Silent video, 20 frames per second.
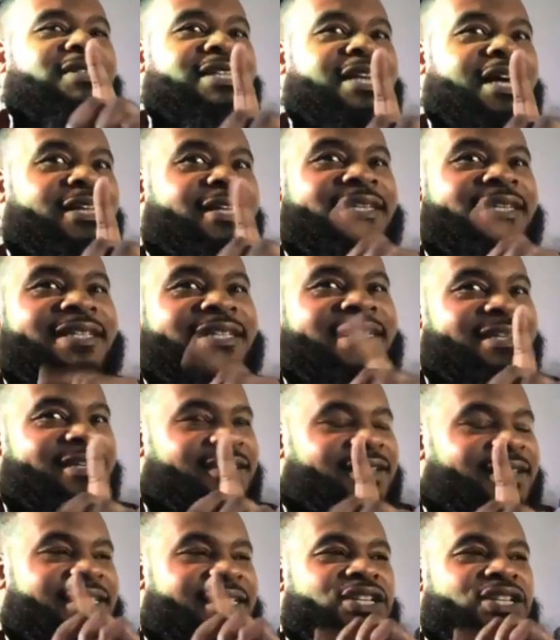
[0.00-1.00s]
Now listen
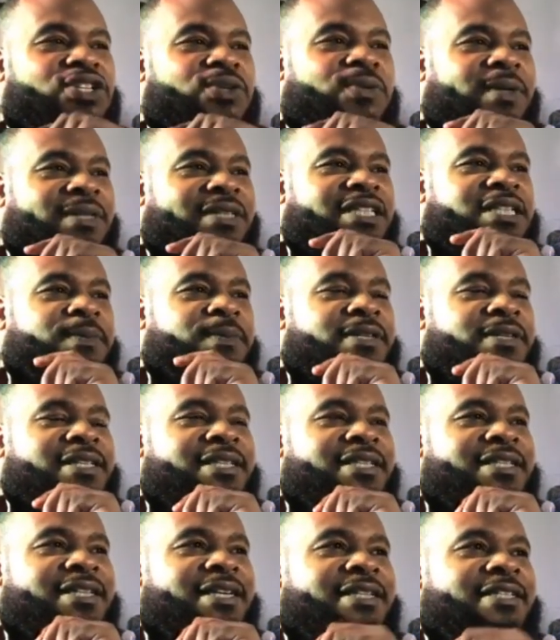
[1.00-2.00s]
to what this
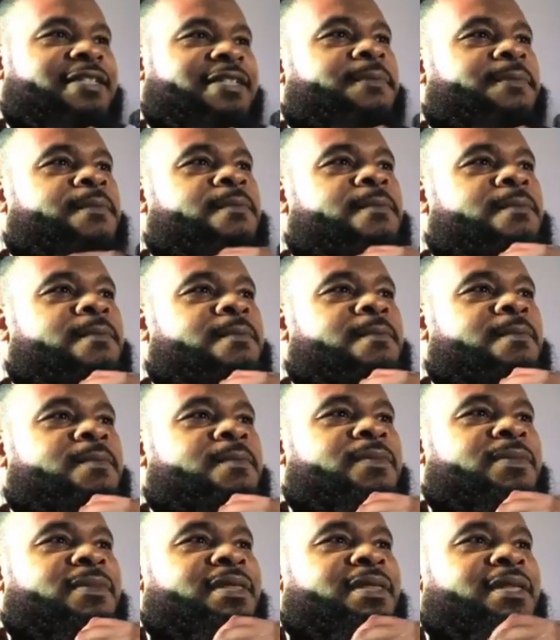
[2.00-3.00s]
person says.
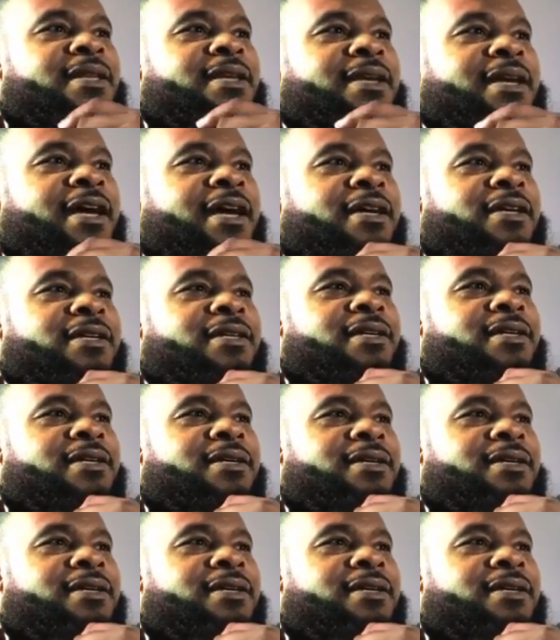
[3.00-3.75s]
Okay?